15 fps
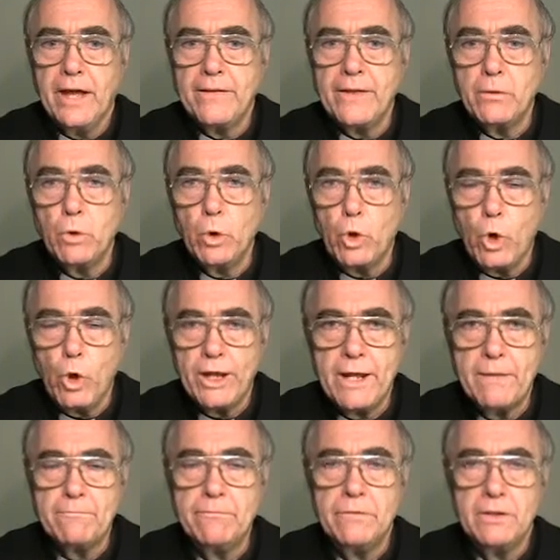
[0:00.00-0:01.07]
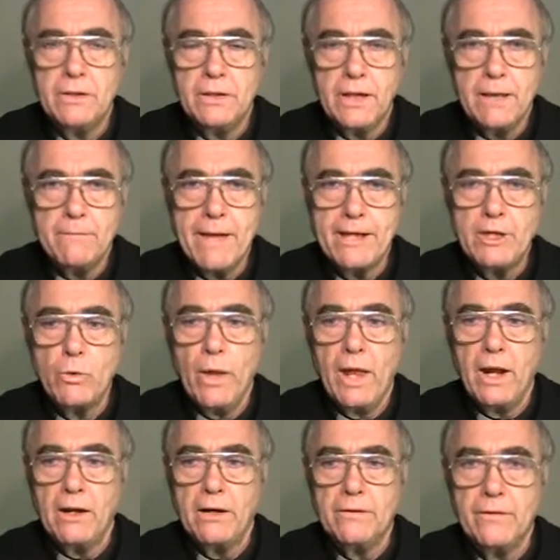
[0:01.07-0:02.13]
and they will call him
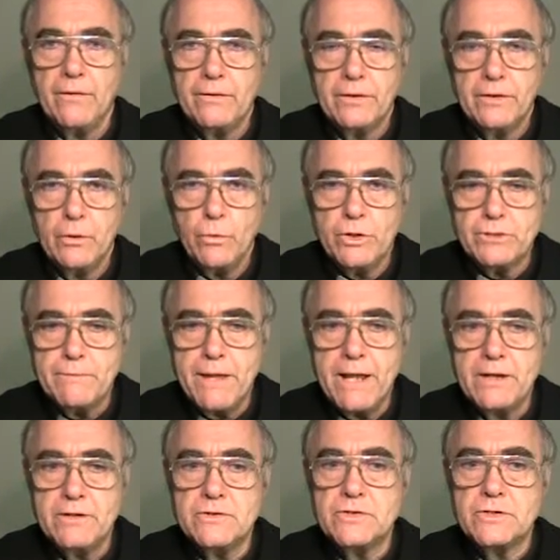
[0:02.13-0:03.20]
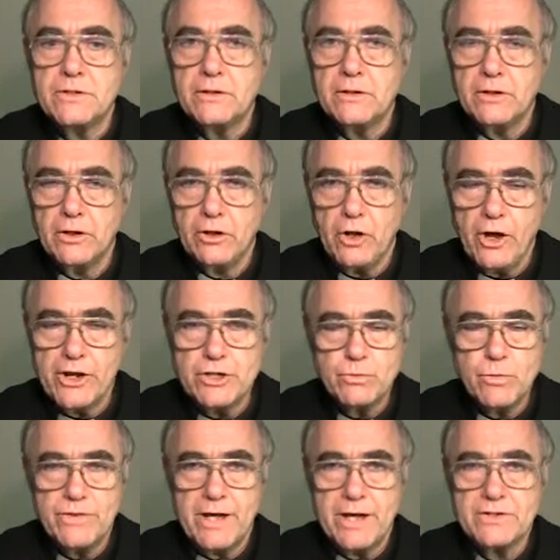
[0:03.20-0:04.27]
Emmanuel,' which means 'God
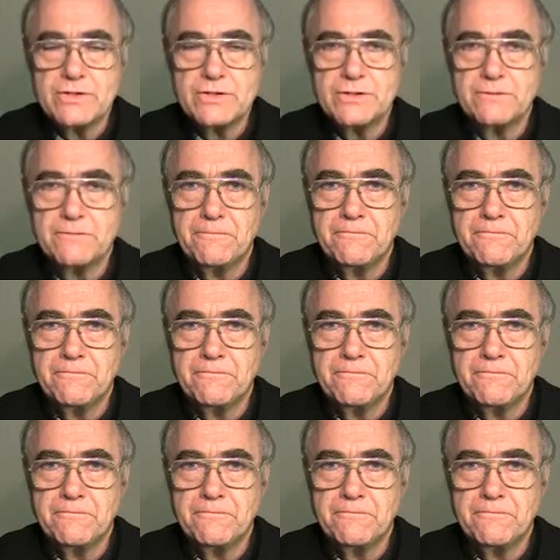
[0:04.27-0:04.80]
is with us.'"